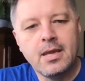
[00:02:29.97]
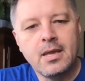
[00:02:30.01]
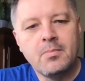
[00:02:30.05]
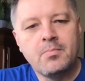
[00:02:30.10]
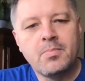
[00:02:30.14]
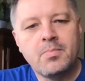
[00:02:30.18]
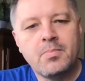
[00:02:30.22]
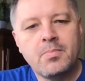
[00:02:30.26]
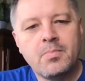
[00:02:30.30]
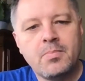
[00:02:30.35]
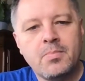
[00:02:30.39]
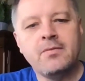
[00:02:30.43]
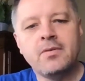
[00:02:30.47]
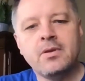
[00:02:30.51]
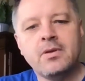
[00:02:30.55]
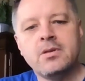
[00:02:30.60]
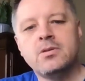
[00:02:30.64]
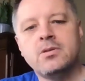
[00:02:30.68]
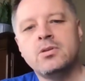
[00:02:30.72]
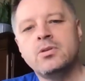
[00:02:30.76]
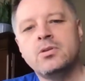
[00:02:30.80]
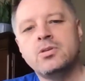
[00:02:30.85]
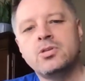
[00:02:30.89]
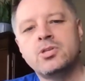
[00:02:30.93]
But
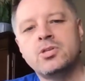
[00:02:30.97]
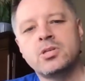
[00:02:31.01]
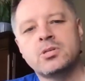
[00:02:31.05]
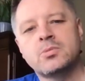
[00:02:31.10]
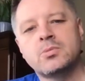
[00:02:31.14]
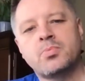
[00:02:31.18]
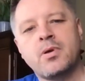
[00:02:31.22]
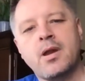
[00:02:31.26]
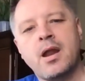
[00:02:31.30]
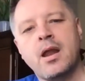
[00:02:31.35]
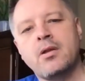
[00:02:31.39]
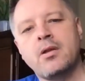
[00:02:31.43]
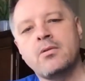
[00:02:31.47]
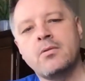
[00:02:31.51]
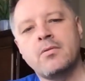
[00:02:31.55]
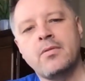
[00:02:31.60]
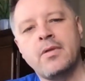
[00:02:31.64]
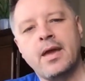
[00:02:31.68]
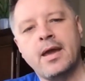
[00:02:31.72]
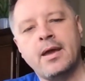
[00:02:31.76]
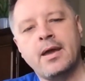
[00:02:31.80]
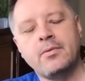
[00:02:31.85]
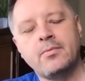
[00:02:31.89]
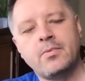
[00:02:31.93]
even just prior to
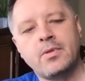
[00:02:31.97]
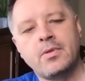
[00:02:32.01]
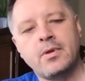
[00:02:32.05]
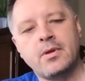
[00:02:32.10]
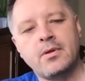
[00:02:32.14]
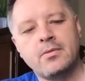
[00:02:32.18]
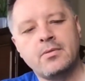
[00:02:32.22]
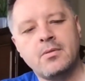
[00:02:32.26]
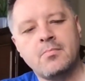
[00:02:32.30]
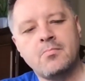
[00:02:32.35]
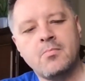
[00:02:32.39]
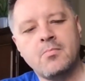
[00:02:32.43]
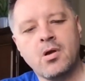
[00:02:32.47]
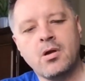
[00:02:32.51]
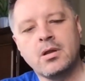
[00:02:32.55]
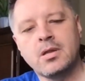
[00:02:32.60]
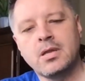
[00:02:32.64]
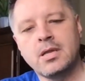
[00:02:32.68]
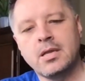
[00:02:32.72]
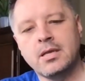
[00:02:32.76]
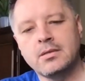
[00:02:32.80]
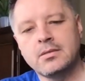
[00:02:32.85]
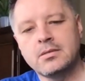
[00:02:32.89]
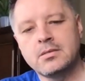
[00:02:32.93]
that, the the
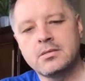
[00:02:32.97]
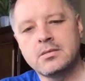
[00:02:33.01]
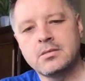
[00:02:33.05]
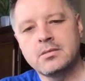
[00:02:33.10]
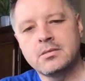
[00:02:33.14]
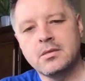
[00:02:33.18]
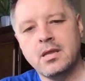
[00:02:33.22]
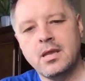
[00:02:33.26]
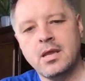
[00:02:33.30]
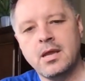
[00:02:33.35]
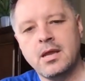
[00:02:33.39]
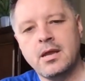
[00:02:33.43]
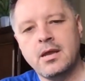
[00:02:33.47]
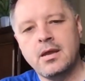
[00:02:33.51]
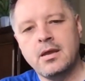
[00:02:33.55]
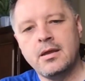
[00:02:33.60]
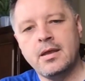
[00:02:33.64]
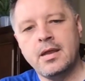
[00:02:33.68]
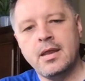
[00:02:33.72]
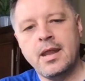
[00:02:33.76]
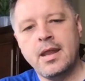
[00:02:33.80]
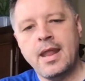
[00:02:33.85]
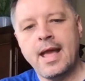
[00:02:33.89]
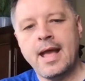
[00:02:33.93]
markets uh,
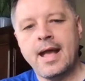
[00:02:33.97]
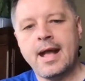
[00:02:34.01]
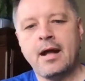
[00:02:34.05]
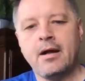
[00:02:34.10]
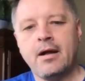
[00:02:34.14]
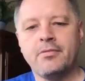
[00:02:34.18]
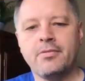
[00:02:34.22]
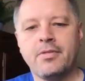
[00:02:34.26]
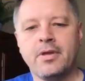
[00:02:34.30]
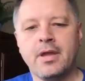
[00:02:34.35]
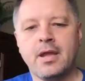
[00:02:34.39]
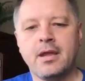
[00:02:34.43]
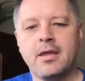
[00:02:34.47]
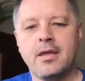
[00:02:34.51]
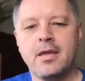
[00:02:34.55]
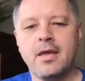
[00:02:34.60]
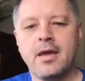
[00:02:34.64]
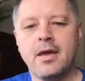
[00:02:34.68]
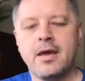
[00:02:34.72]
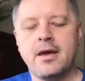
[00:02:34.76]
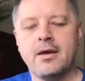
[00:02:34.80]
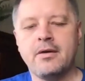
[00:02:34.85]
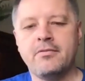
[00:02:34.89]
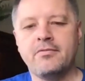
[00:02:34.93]
and how they
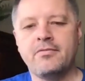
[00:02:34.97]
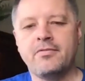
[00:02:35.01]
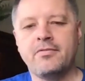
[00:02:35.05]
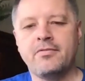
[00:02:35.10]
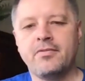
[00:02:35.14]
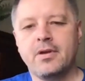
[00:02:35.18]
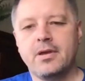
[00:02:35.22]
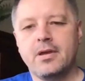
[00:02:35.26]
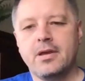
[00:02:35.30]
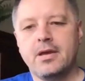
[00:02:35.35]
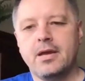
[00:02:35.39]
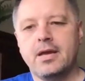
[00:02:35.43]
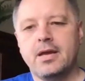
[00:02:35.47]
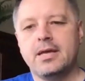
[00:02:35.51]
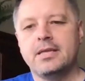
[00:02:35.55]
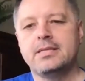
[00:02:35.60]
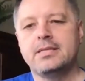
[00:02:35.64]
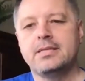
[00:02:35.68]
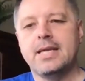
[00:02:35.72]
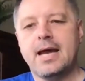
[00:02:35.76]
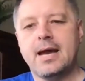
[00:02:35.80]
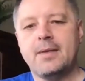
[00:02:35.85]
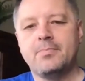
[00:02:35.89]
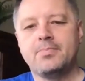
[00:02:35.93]
have
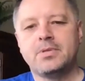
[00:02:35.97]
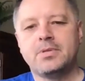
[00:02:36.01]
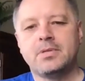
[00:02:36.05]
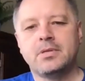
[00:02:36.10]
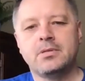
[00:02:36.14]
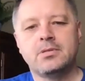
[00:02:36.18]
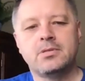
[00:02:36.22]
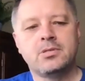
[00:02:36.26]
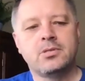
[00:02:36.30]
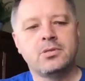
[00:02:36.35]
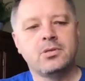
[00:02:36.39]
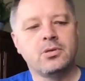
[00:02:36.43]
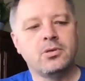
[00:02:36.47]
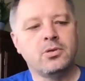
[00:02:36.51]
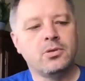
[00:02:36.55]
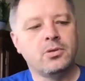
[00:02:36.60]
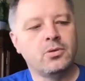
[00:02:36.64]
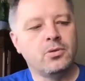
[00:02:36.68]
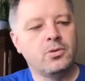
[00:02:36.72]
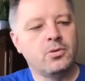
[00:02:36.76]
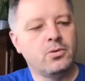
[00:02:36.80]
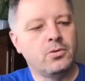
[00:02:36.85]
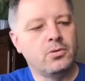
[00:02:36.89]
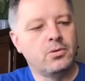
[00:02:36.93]
adapted
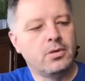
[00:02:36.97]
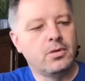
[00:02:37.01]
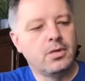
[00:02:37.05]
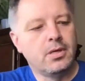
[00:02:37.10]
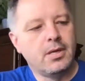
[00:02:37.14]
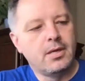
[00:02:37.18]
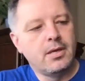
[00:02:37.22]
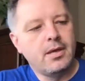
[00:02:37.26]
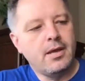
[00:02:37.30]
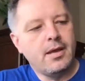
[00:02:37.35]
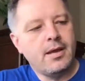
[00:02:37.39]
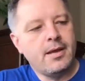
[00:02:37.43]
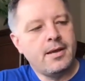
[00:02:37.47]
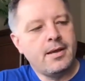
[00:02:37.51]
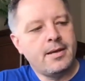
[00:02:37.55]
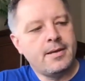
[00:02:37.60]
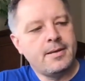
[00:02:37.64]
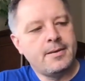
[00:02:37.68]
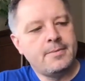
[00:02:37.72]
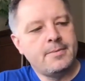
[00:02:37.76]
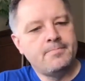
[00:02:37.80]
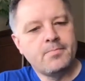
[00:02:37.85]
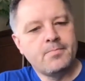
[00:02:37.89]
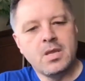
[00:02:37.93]
to
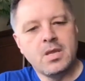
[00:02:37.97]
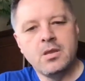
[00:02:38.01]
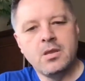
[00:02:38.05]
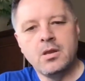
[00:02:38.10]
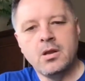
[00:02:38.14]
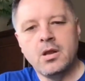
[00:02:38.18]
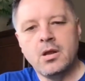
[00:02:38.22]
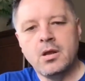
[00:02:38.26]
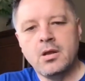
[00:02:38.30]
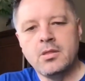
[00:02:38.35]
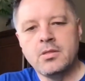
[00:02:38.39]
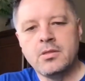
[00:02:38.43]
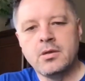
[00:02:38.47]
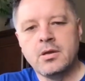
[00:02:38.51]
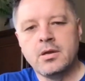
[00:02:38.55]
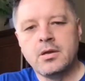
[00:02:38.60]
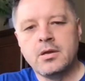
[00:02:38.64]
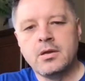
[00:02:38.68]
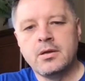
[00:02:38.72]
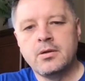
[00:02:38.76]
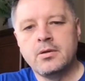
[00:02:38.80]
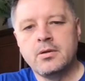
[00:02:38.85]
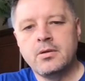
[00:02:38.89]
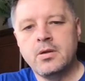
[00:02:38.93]
um, it, uh,
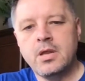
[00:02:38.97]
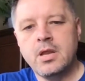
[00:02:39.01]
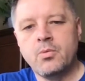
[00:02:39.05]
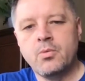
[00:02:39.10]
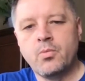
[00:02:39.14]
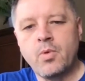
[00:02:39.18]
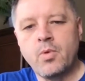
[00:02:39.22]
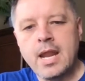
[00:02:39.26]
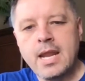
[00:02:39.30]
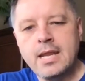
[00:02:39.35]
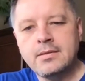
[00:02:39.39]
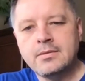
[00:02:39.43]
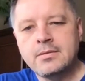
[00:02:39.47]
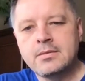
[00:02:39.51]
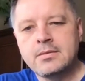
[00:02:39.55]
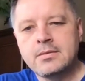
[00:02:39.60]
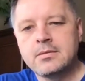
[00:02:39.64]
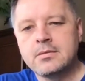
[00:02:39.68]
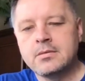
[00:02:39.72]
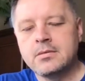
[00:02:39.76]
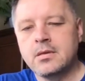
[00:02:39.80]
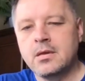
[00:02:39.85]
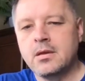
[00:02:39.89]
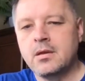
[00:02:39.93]
the
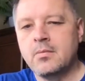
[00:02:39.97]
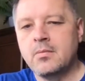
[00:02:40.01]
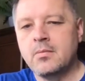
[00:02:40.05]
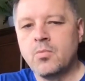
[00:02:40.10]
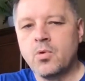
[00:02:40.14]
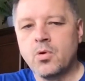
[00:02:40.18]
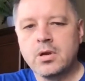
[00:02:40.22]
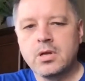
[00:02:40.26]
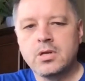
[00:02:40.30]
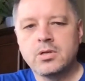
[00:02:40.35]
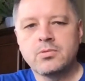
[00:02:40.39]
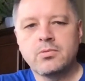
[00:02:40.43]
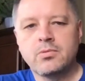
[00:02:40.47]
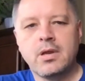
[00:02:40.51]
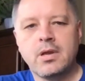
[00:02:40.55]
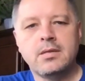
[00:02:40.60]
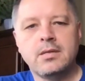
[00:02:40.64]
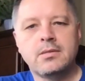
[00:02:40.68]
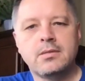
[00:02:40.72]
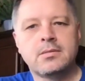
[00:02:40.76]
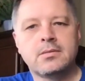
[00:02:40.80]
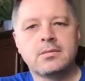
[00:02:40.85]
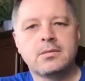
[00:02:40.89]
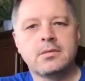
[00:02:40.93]
rates, uh, mortgage
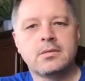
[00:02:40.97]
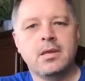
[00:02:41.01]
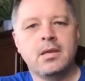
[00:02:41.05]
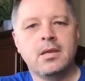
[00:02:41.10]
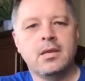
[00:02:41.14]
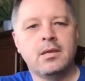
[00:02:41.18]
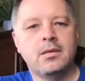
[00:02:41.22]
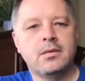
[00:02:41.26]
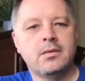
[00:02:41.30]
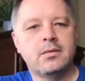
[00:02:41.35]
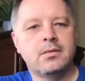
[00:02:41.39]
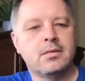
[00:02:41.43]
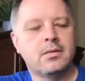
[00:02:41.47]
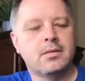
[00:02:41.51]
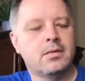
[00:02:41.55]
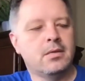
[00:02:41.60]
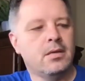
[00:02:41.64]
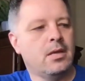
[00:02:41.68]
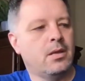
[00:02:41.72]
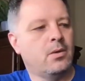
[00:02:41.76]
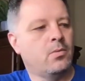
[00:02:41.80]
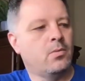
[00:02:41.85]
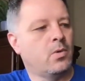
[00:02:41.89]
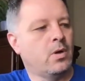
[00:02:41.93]
rates, and uh,
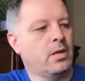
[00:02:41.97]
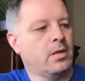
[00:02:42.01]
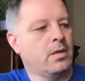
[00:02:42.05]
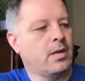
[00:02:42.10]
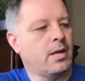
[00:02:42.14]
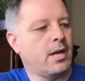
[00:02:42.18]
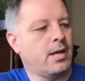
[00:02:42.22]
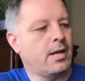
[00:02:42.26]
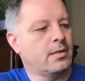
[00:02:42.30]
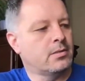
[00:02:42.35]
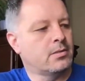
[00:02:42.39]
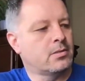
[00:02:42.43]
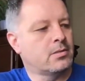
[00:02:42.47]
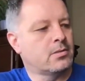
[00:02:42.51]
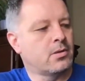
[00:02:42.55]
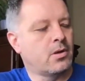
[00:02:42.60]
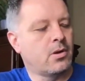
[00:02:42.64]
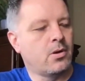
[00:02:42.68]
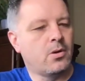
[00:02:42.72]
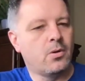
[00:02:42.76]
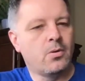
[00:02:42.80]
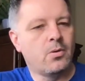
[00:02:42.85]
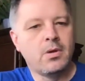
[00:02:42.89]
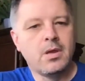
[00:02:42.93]
and whatnot.
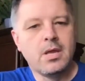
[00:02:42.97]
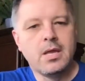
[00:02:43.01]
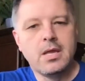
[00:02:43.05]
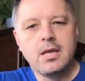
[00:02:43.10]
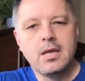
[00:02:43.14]
So.